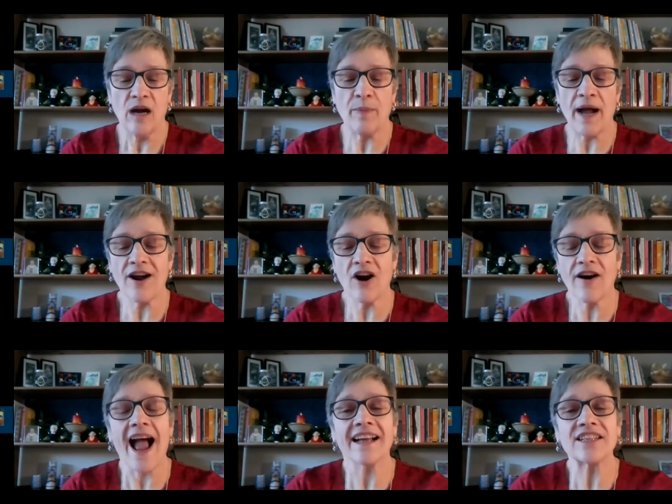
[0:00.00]
by our
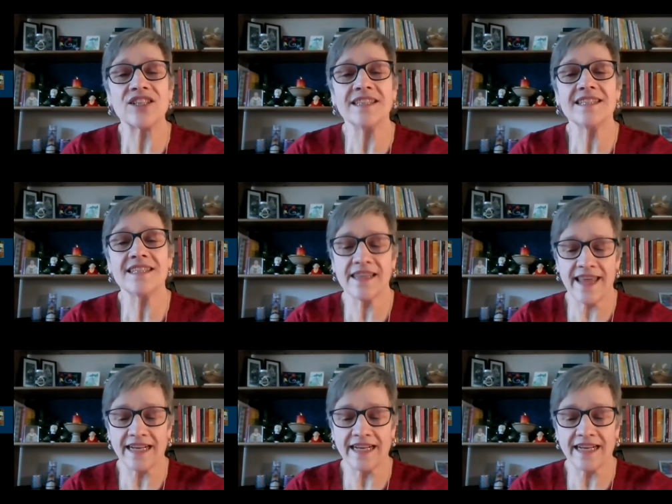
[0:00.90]
actions that